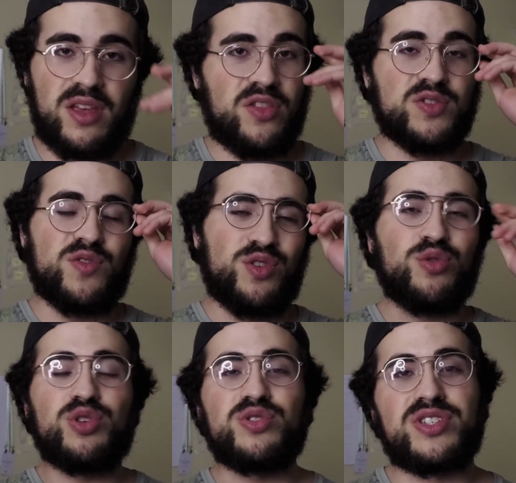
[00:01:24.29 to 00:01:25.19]
Those of you who
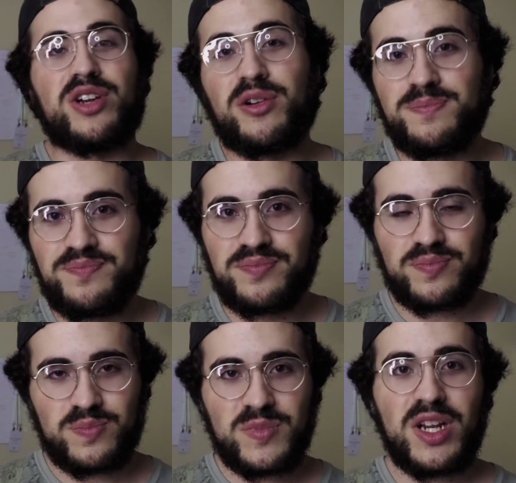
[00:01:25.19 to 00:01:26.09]
use Serum
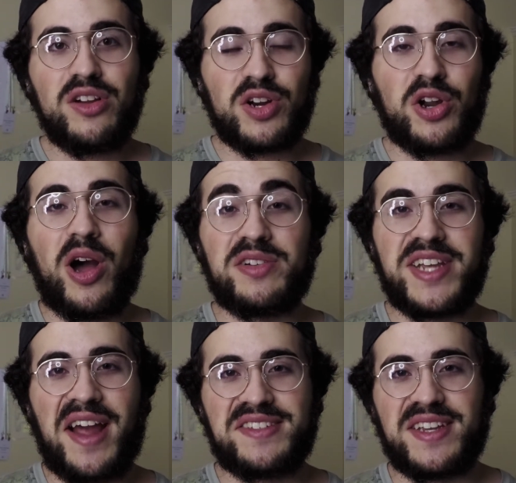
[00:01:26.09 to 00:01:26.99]
are gonna know how
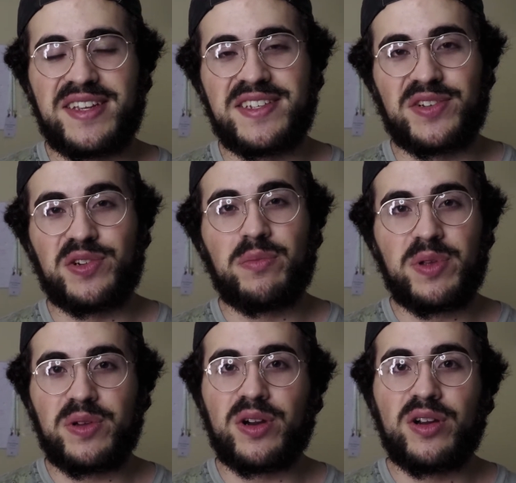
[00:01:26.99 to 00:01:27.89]
taxing it is on your
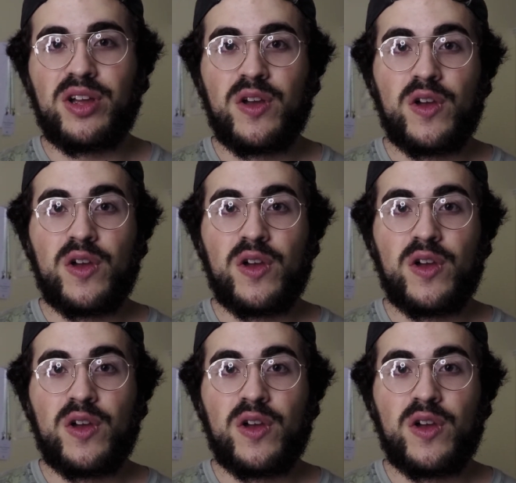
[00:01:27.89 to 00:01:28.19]
computer.